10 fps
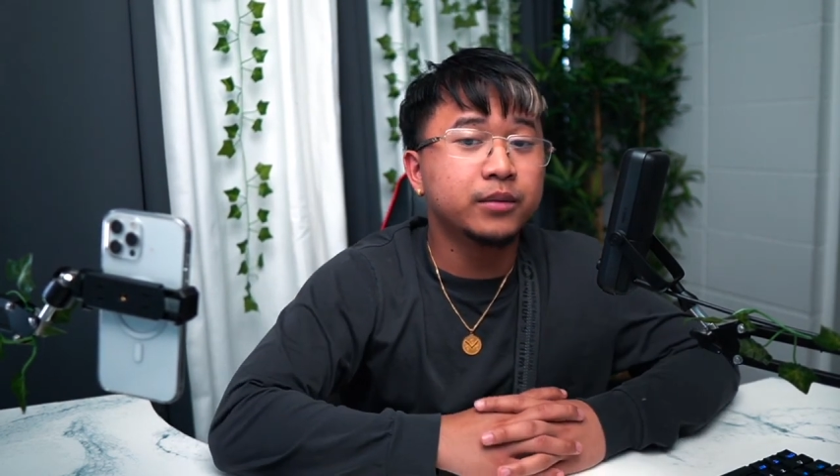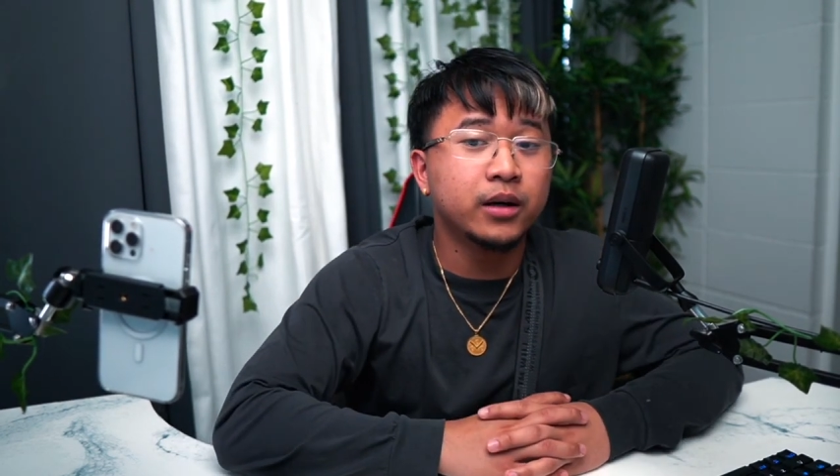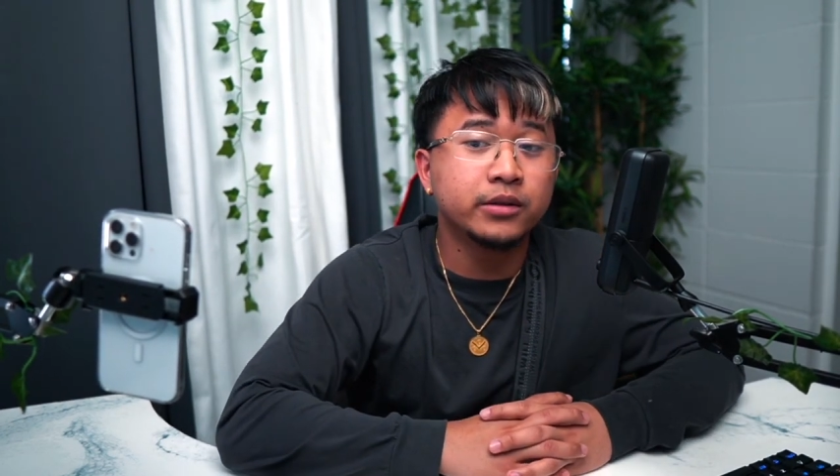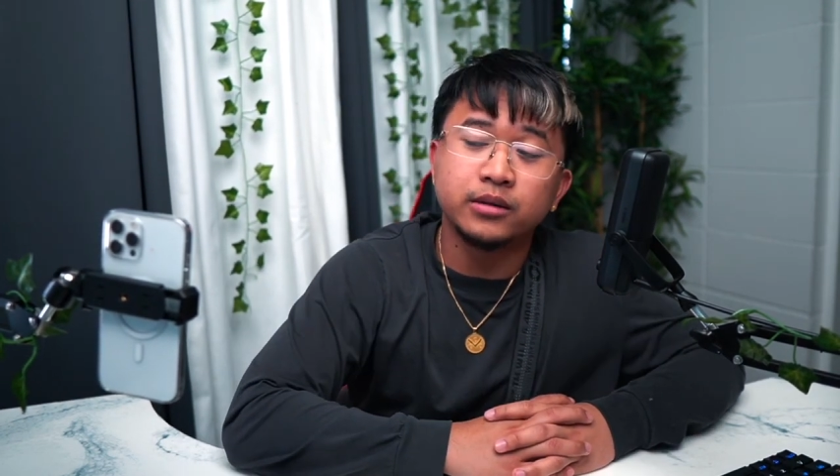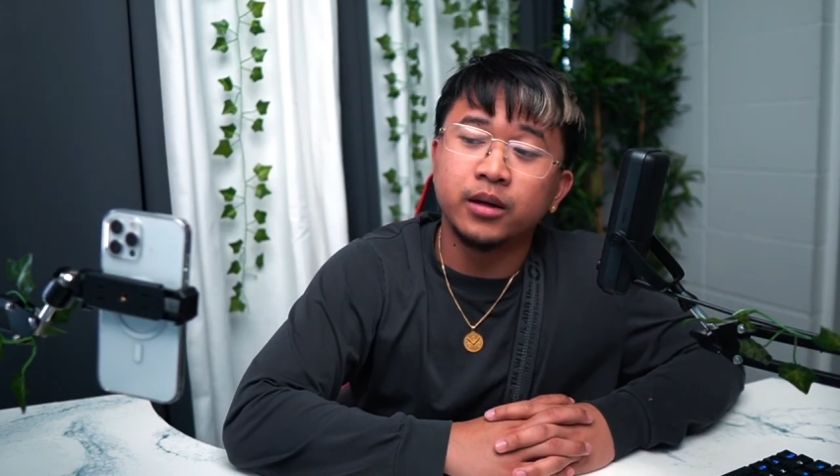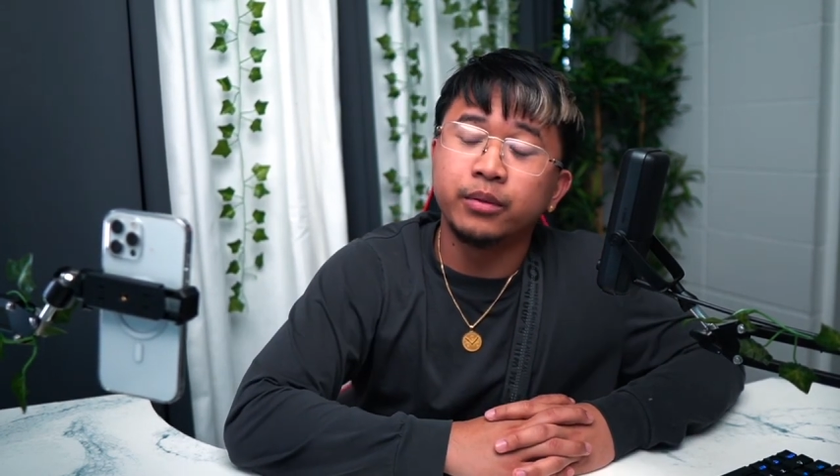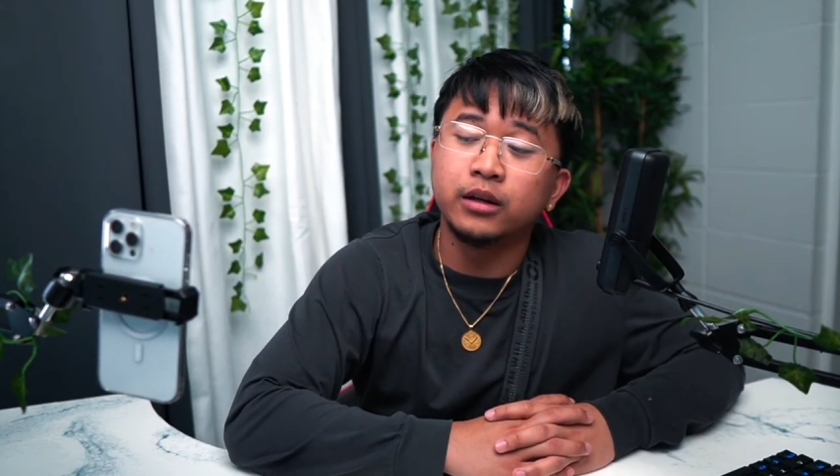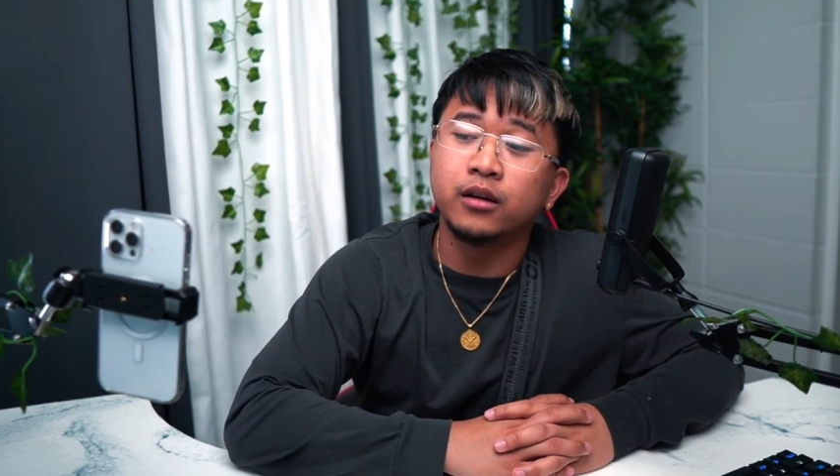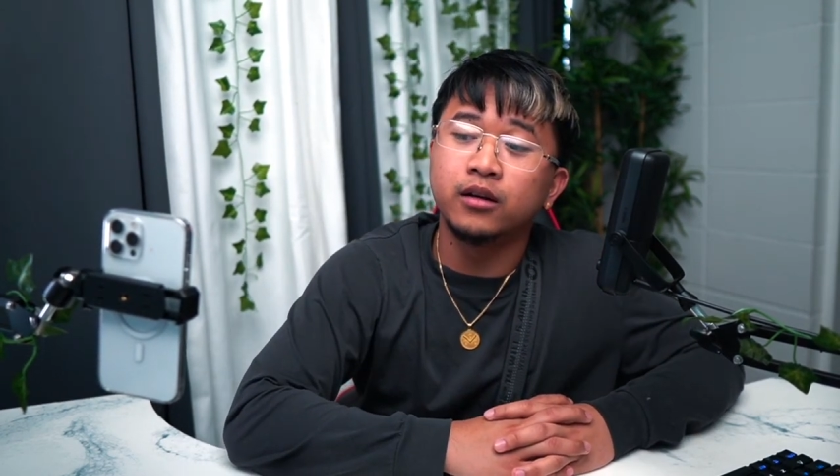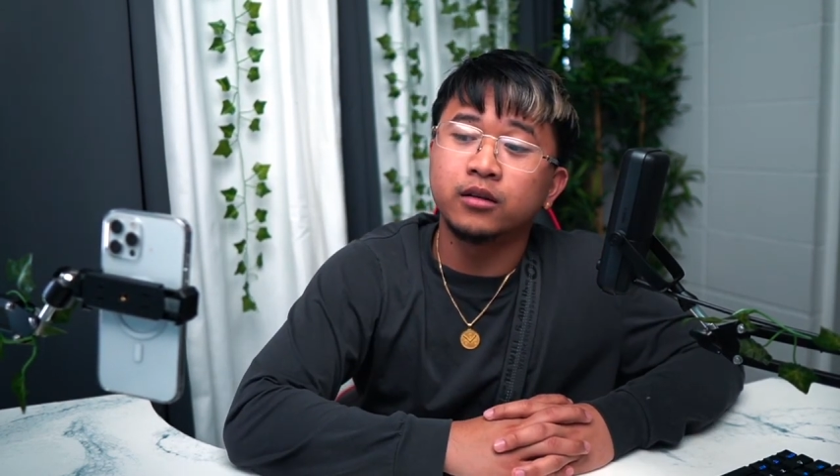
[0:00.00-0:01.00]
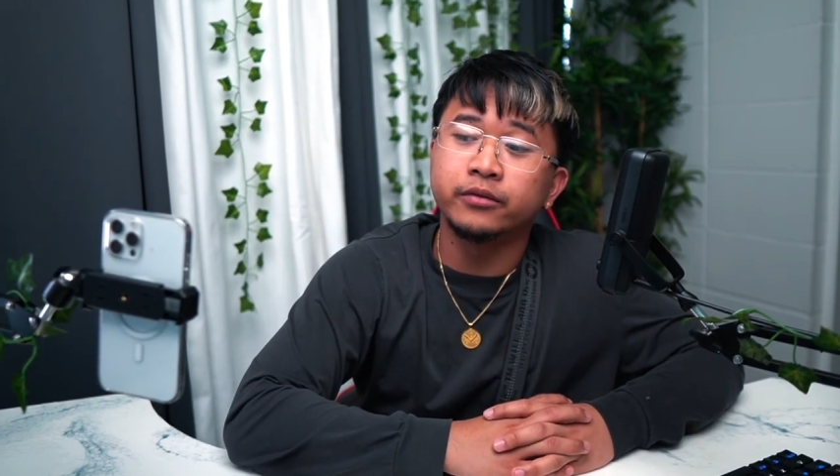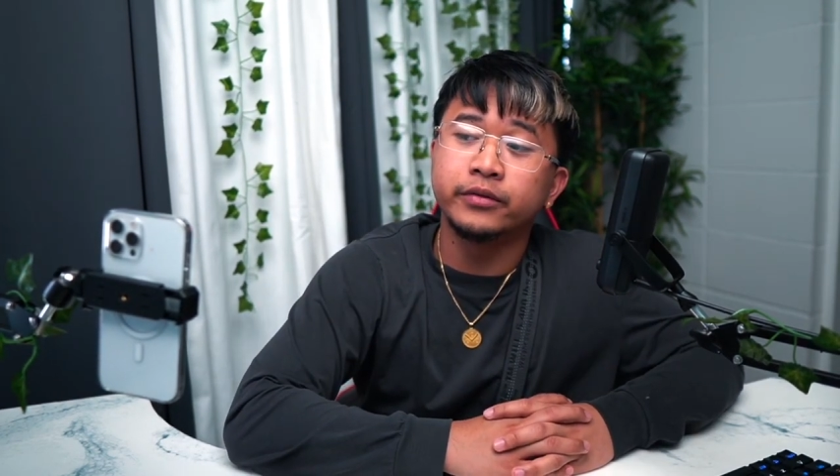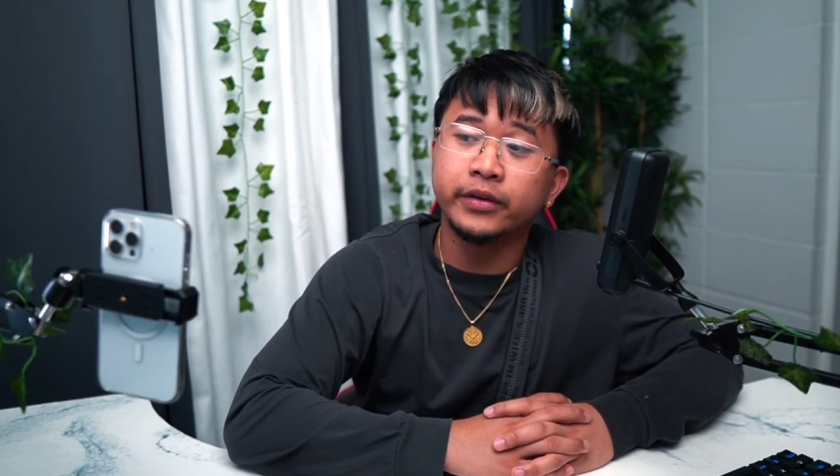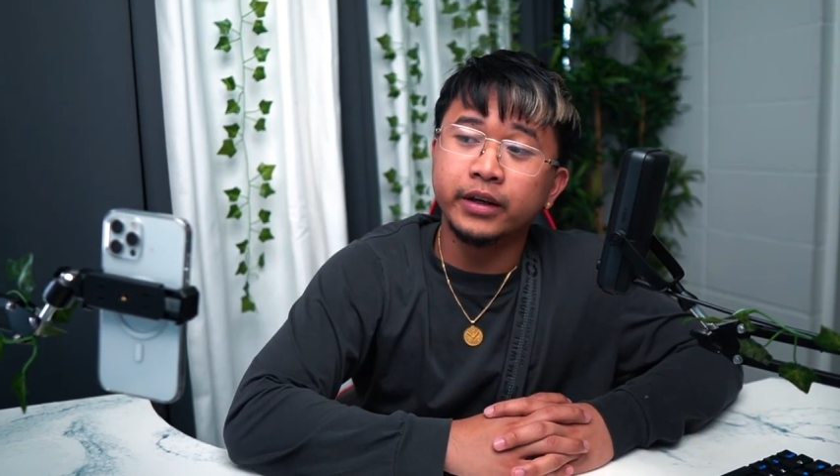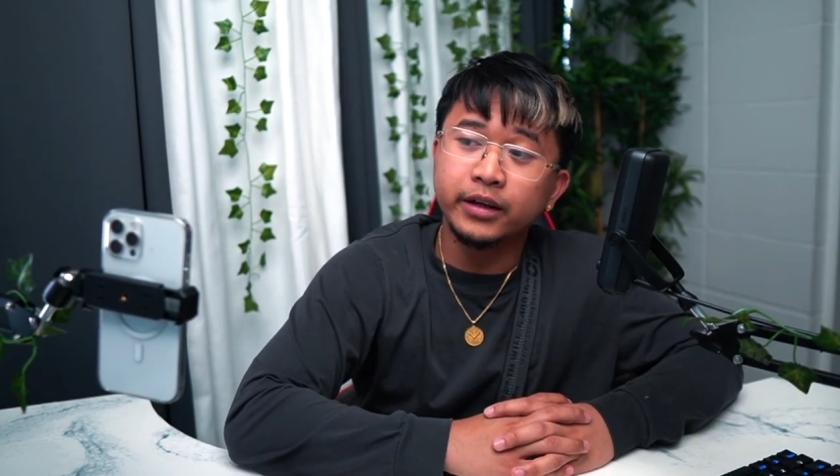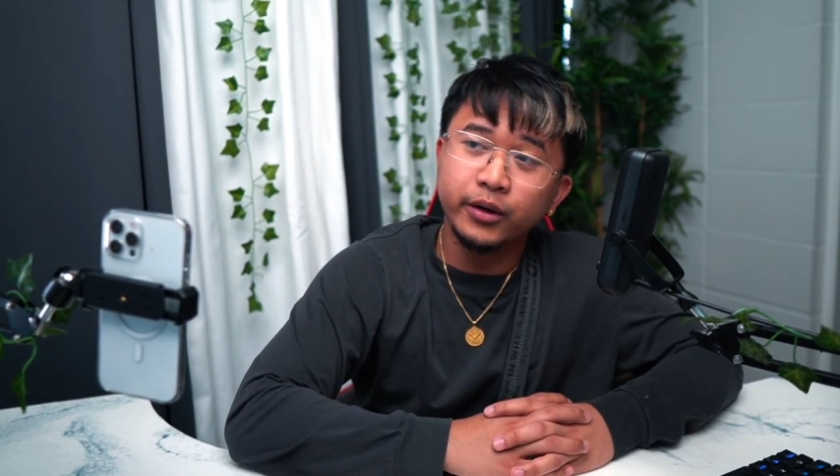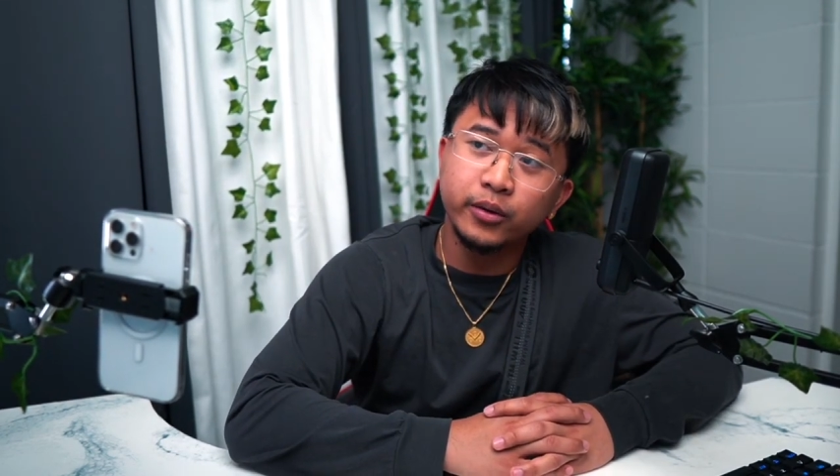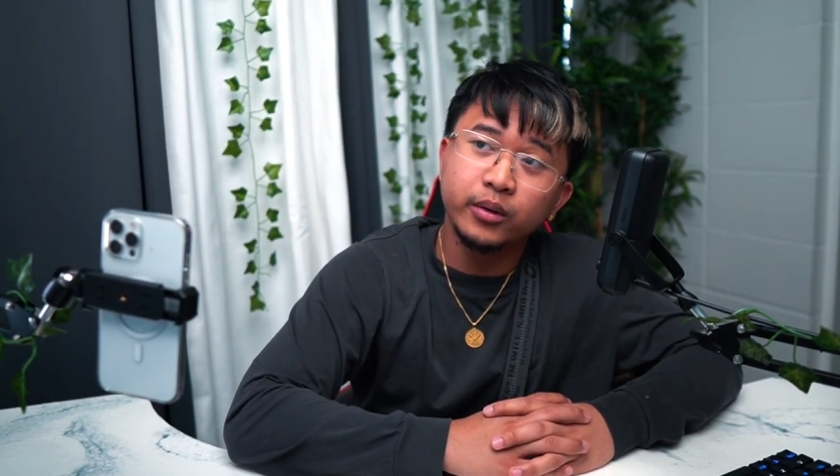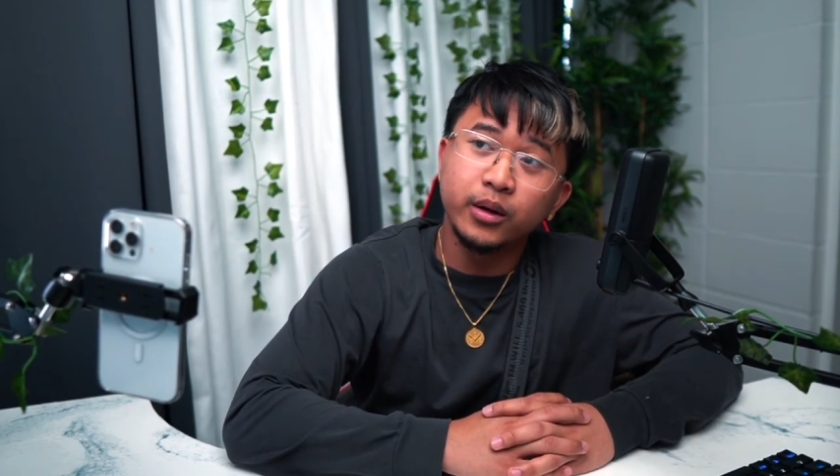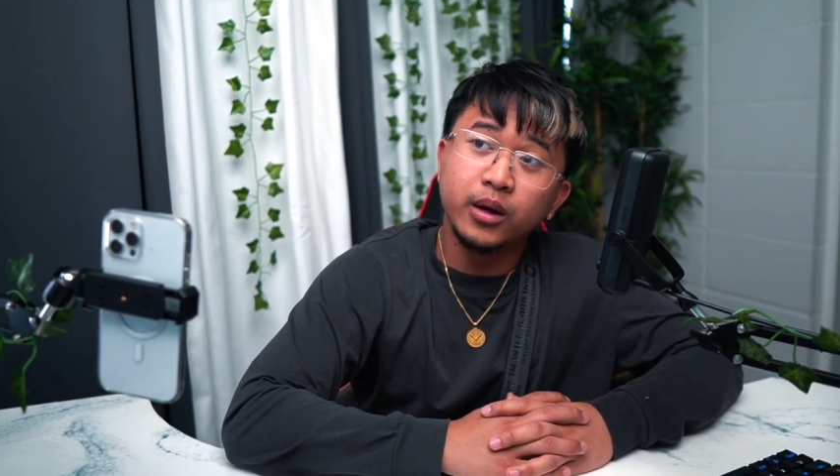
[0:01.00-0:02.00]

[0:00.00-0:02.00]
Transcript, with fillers: That was a bit longer video,